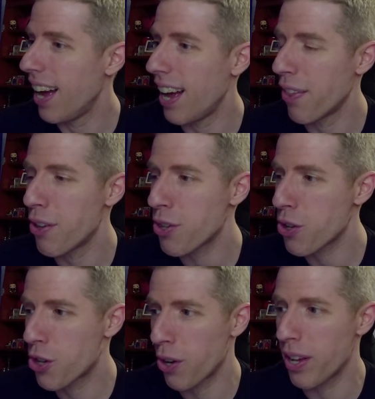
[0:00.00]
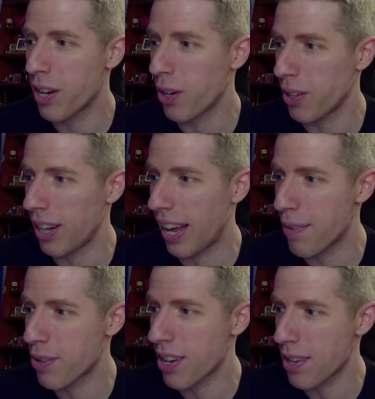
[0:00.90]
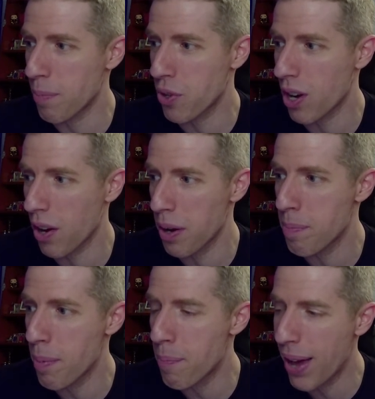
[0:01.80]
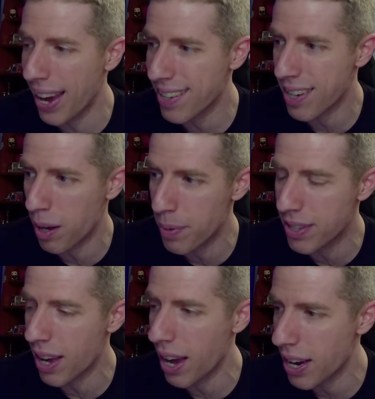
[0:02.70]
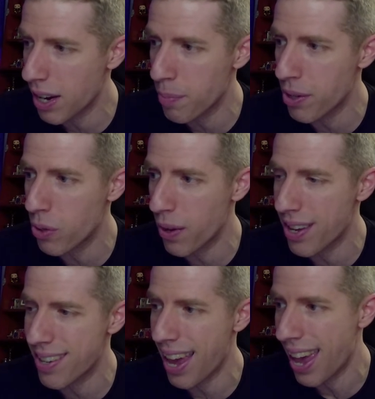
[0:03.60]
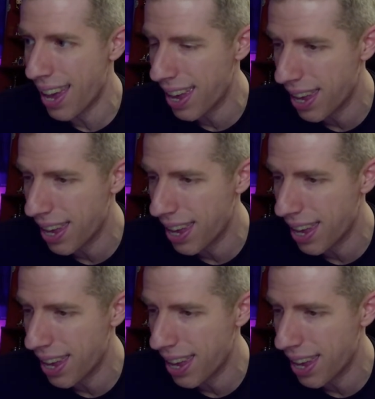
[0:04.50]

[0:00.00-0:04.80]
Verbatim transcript: Uh, this journey called life says, "I'm sorry, but Banks coming to AEW is eh."